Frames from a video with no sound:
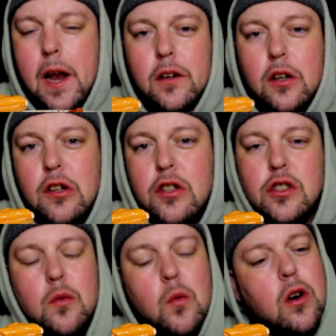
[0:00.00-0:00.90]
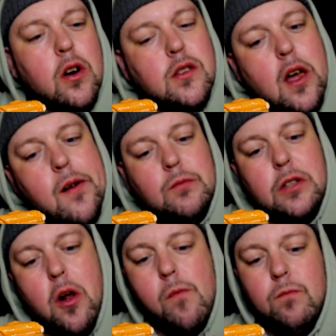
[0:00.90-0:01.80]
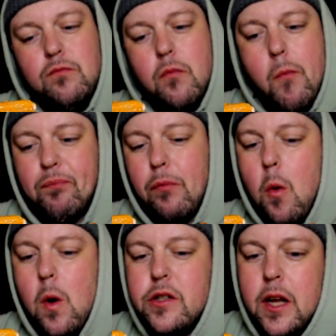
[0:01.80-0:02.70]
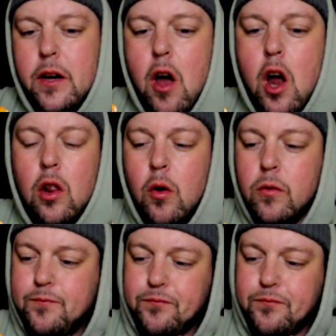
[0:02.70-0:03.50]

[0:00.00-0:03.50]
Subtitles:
encouraging words. Once again, not alone.